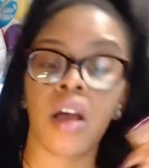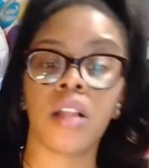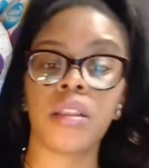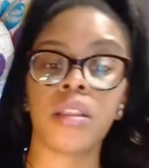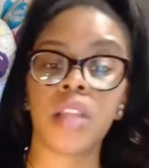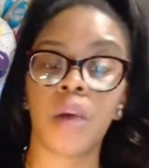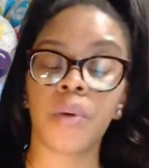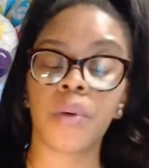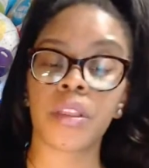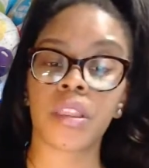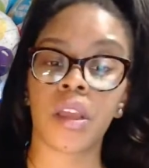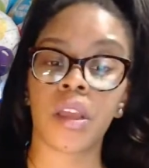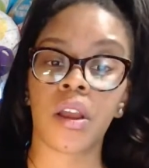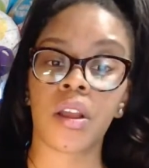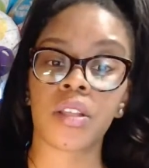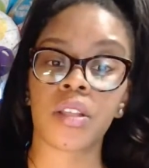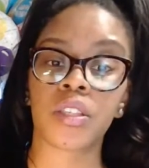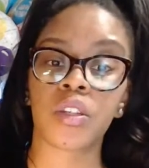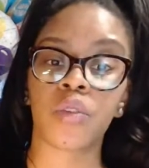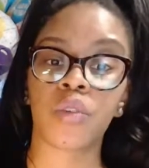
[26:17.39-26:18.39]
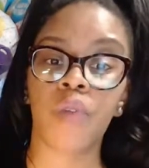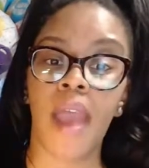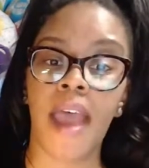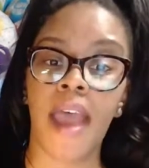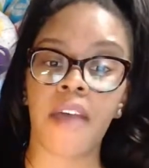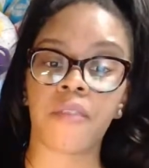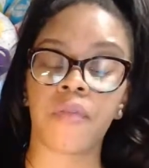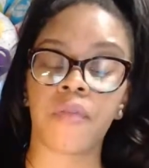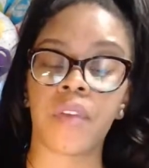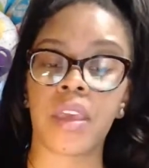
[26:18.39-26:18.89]
Lower thirds,
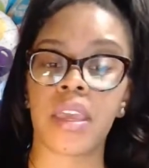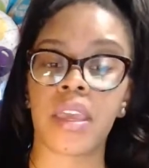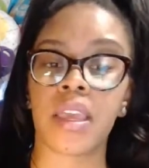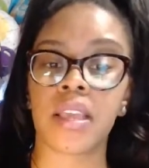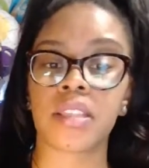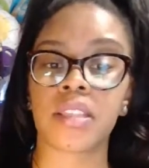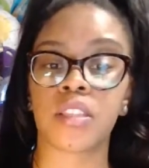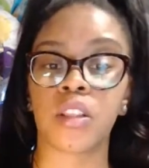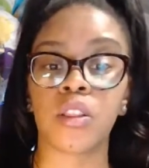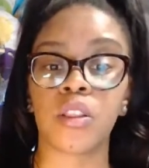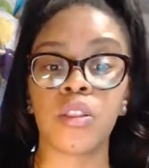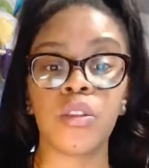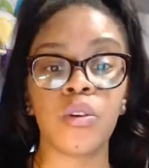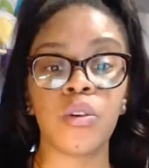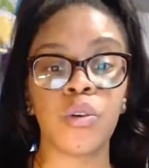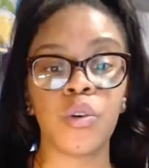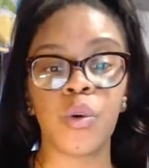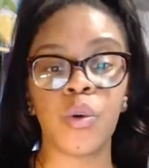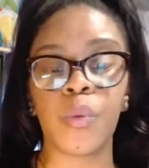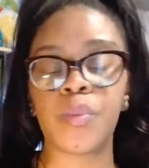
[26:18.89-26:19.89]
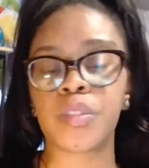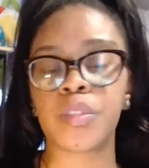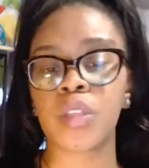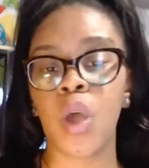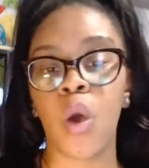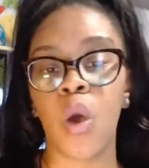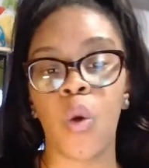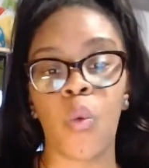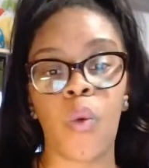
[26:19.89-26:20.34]
graphics, loops,